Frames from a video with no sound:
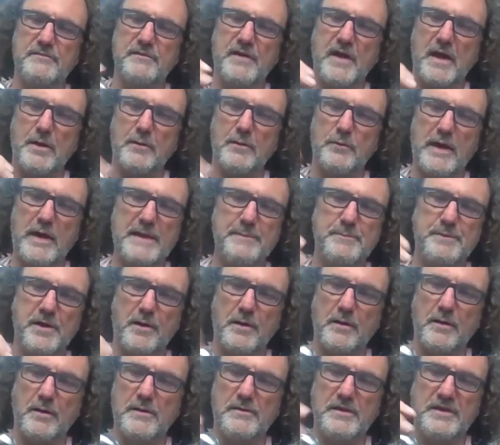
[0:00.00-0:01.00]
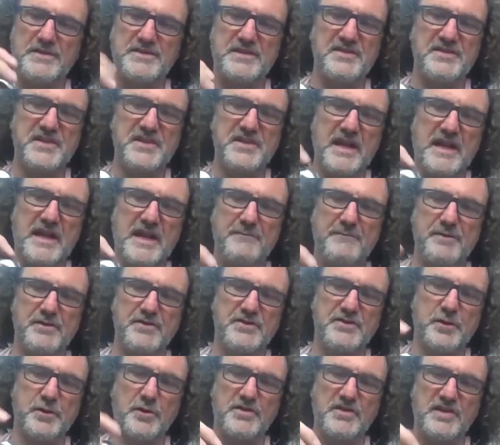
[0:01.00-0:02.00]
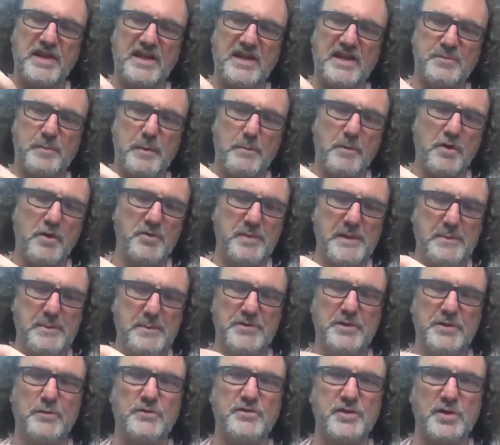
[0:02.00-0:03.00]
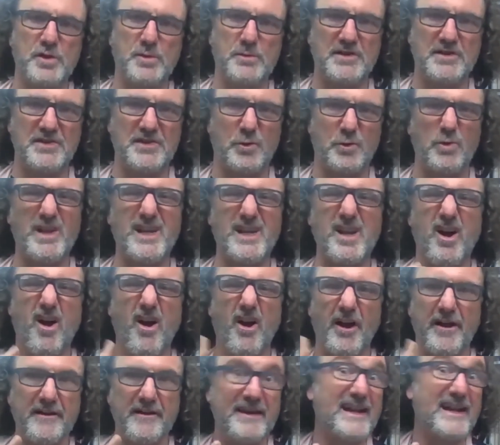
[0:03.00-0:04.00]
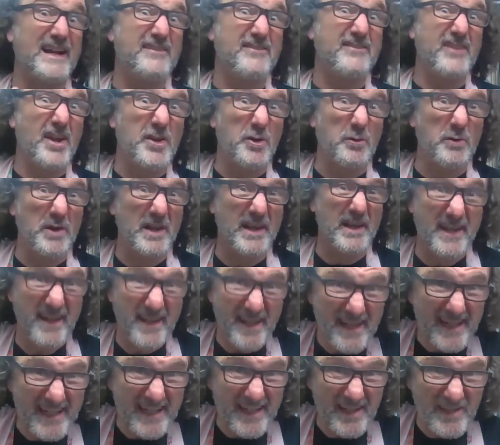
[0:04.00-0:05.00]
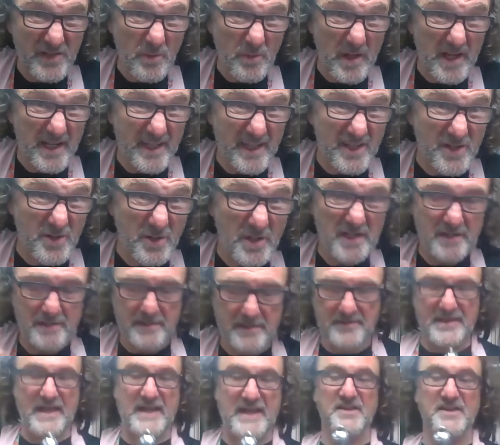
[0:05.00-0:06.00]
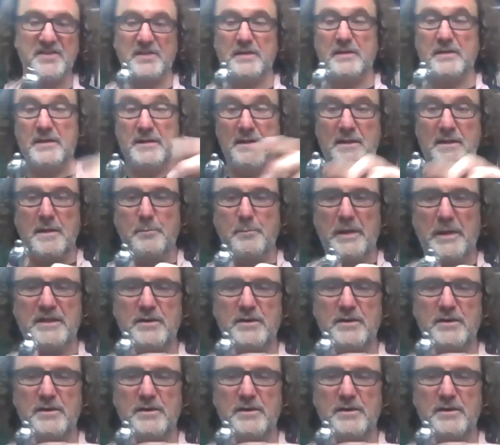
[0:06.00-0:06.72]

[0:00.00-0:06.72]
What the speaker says: of rapier that does not have those Turk's heads. But most people don't do them because they're really hard. And I found a really easy way to do it, and that is by